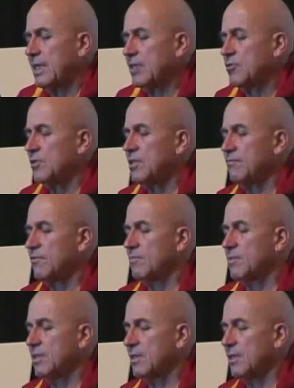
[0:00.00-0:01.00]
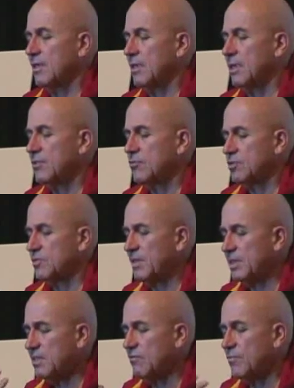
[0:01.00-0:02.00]
actually, from an
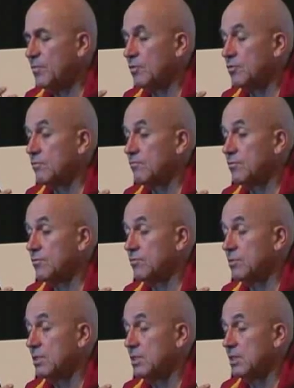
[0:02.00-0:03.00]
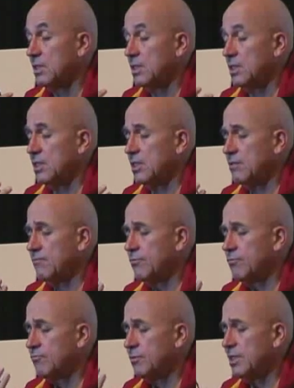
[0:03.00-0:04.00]
introspective point of view,
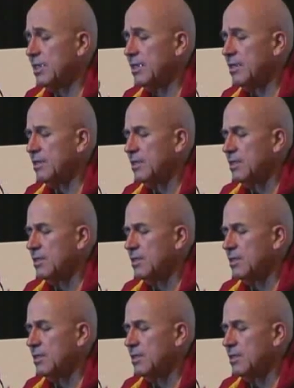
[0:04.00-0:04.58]
if you really